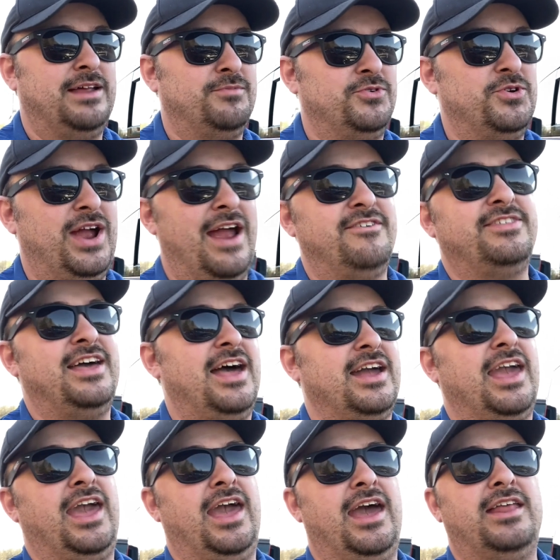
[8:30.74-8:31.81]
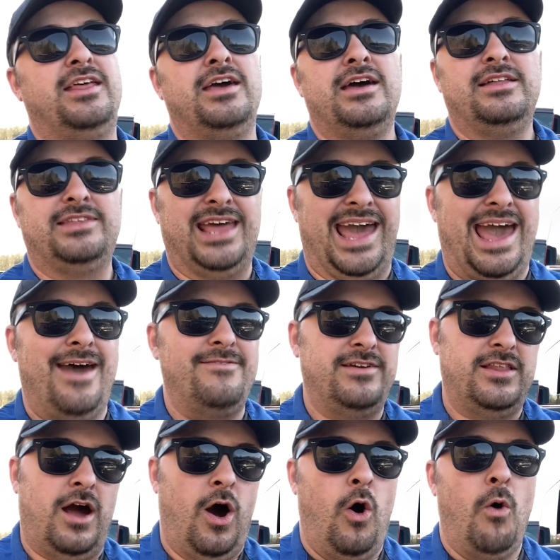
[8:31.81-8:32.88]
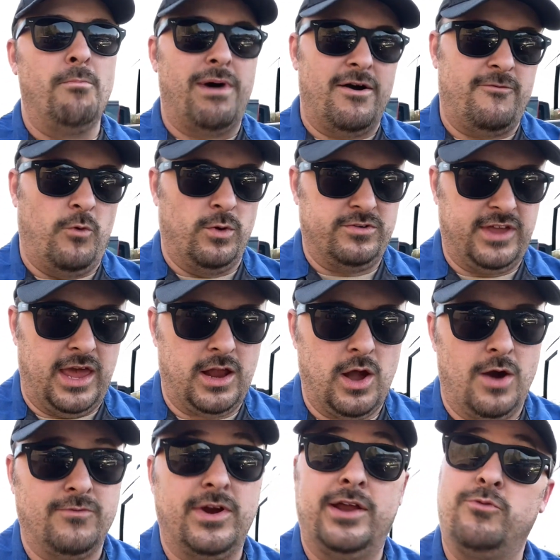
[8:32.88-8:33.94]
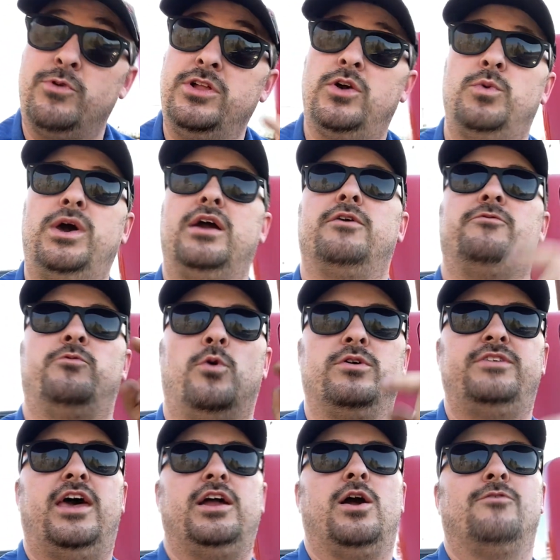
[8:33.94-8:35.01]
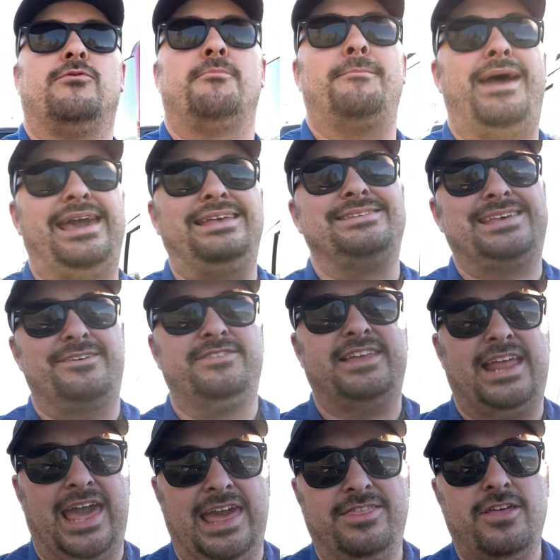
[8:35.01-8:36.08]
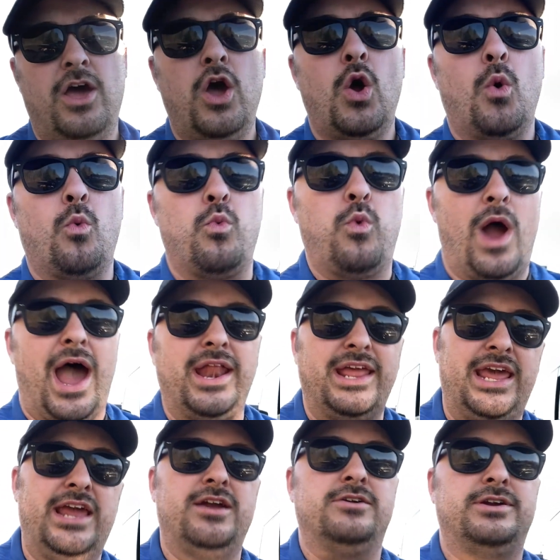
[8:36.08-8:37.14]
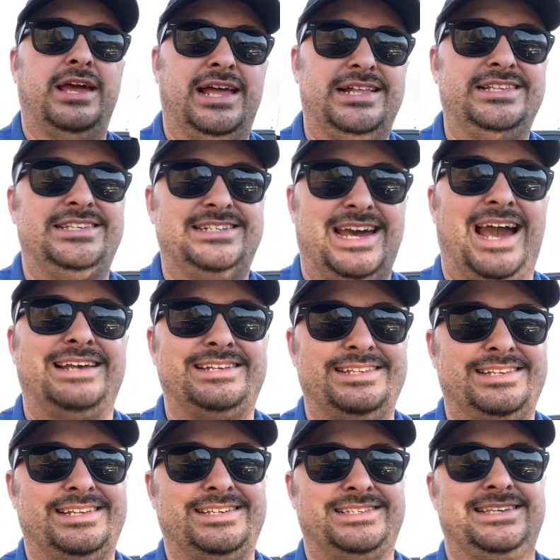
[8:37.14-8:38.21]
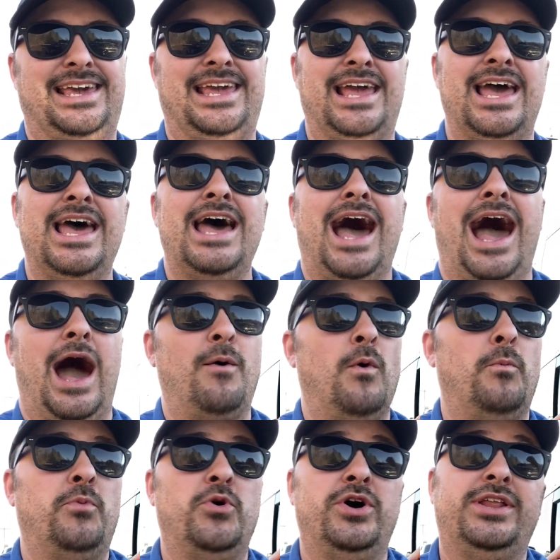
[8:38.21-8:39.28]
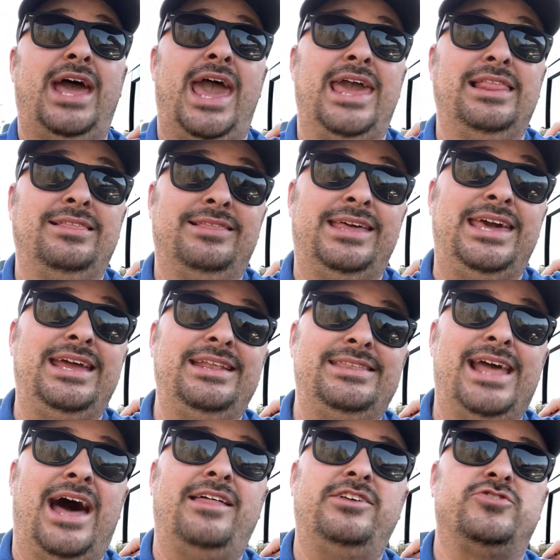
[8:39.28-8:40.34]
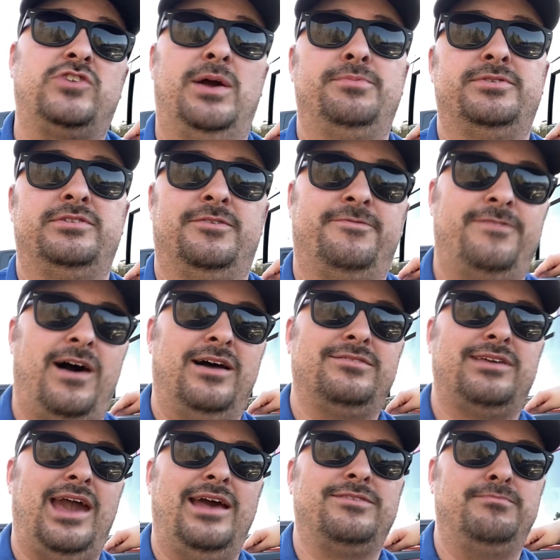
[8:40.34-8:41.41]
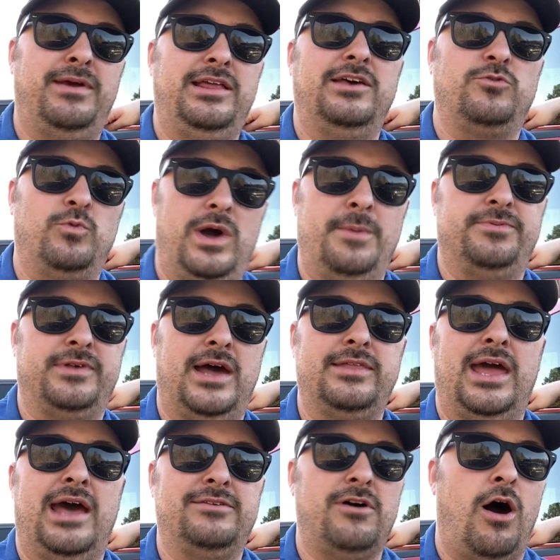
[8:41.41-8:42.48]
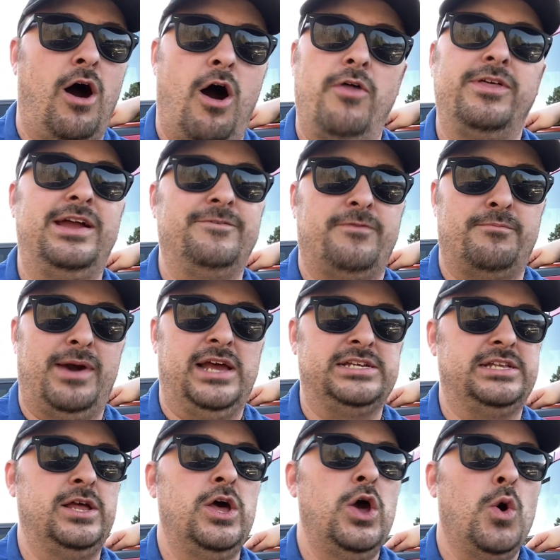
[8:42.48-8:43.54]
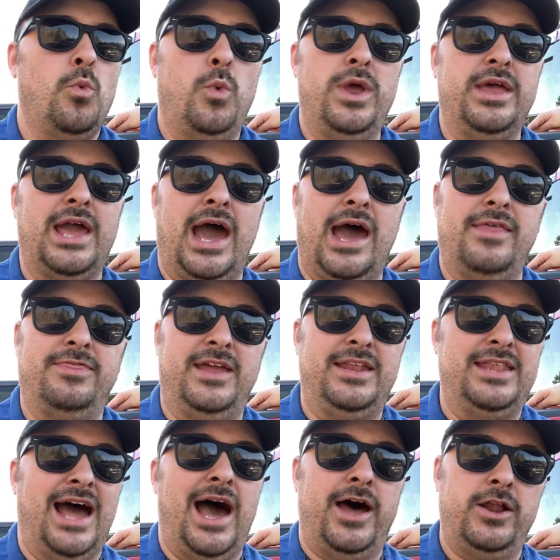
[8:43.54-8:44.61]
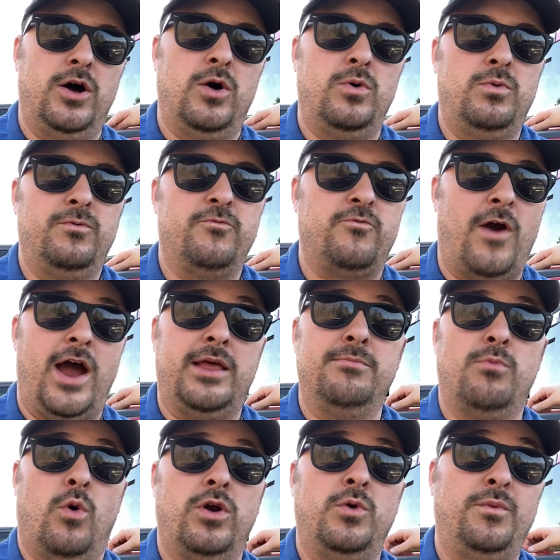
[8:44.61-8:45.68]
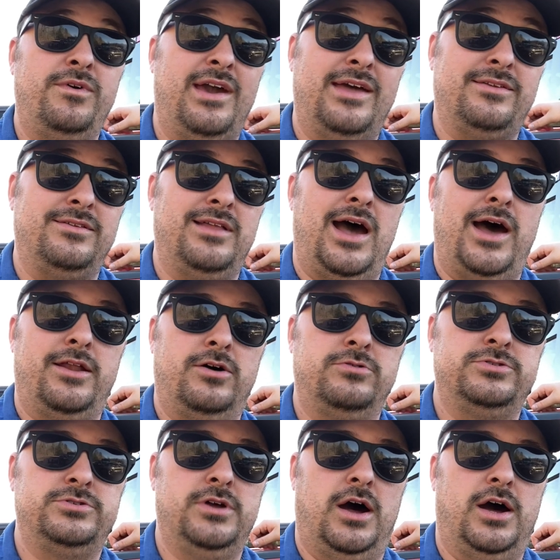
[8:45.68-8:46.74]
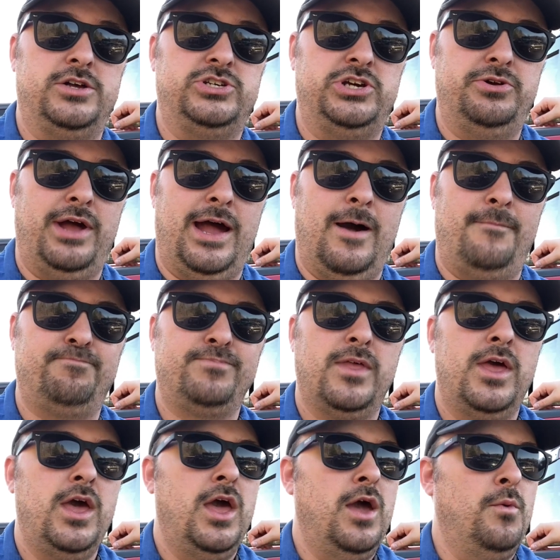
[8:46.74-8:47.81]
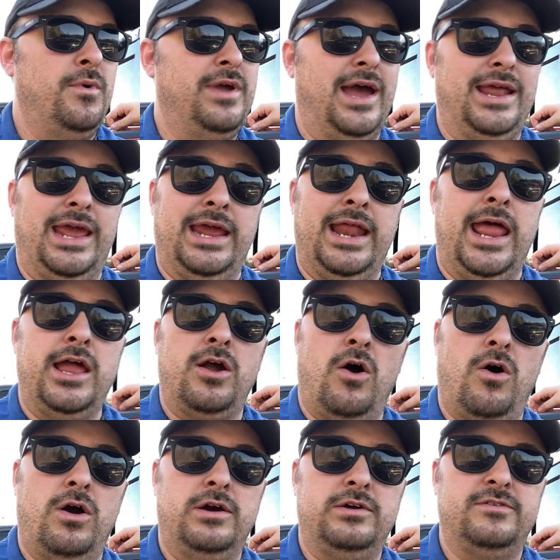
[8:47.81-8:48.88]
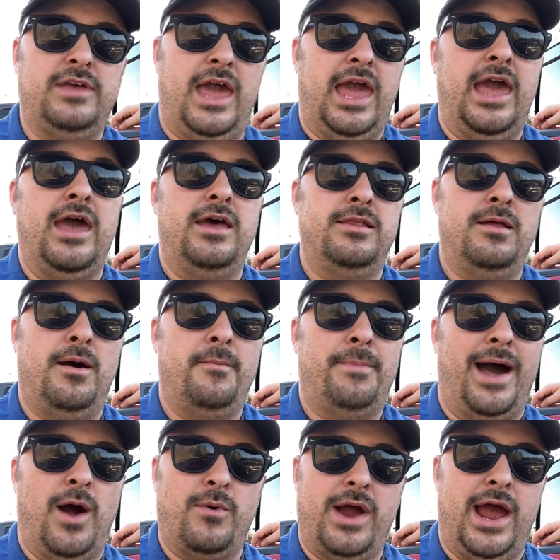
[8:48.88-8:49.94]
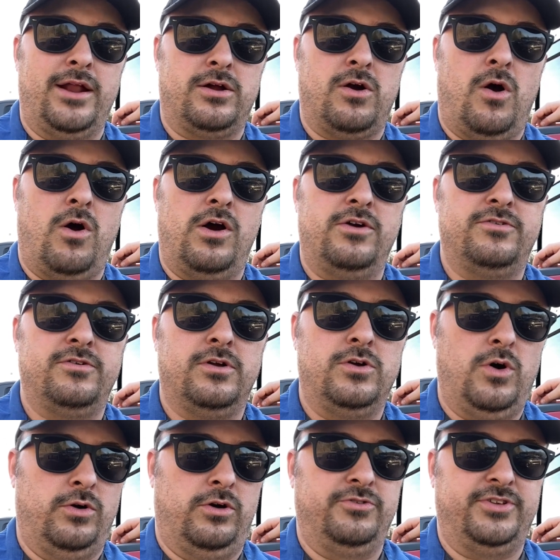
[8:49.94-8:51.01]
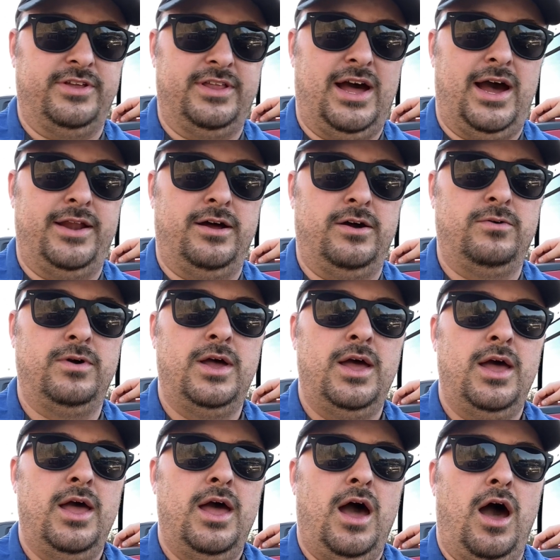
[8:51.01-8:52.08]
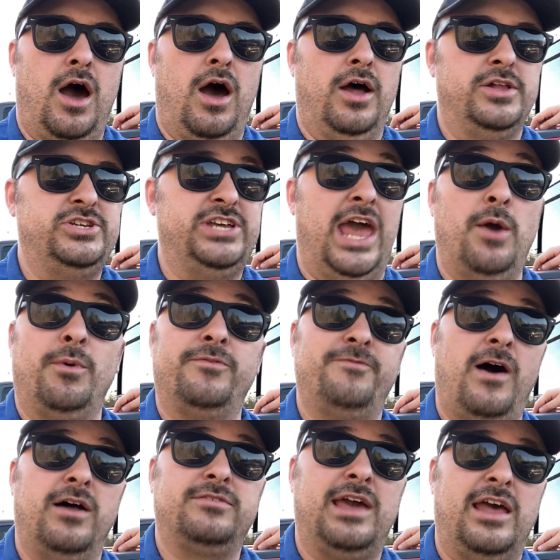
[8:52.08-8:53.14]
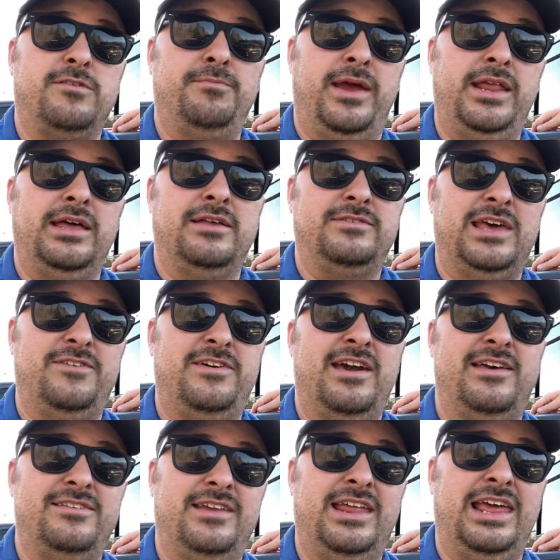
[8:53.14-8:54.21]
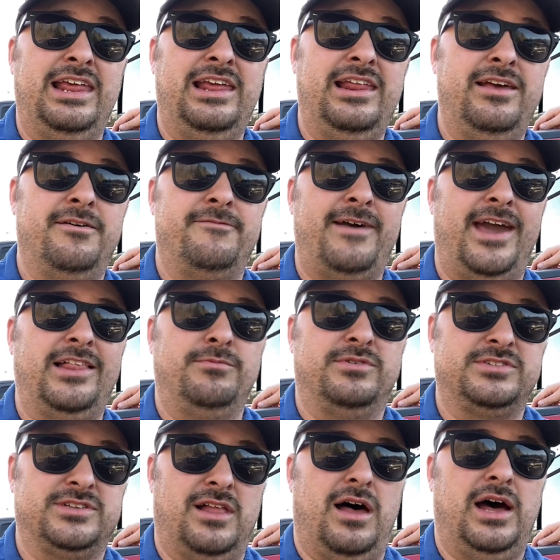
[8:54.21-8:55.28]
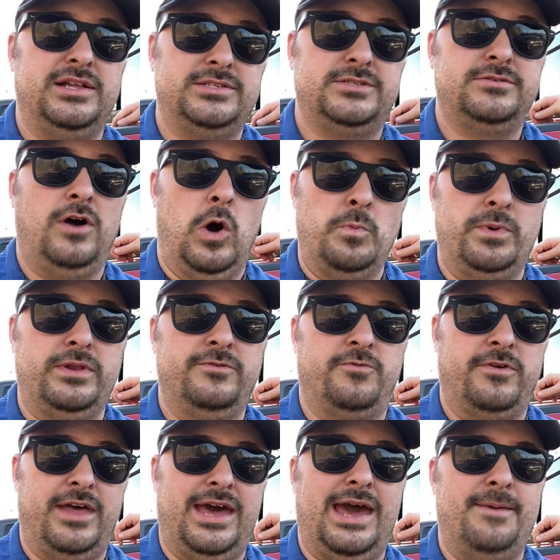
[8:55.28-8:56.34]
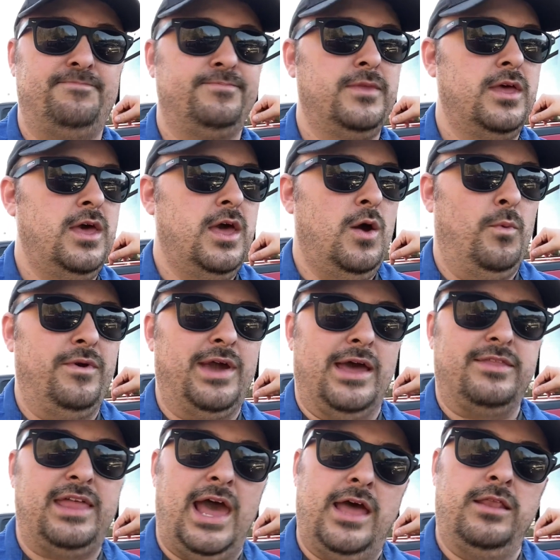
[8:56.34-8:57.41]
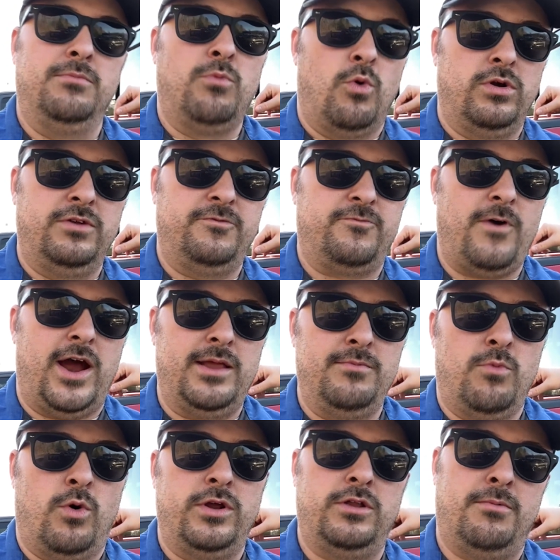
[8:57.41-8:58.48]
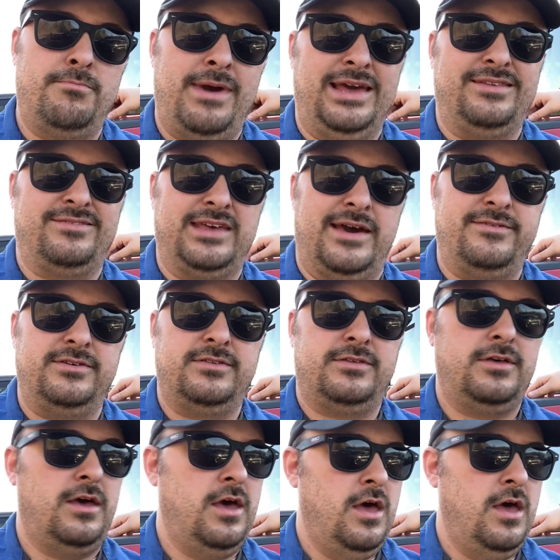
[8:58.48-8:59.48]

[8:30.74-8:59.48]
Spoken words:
that I'm going to do everything I can to have it on by Ford Takeover. And really quick, Ford Takeover, May 7th and 8th, right here in Jackson, Tennessee. I will put a link down in the description to Foxcast Media's website that has all the information. We got the dyno Friday morning. We got the dyno shootout. We got NA cars and power adder cars going on to the dyno. Check with Foxcast Media and see if he has any available slots open for that. We got that in the morning, Friday morning on May 7th.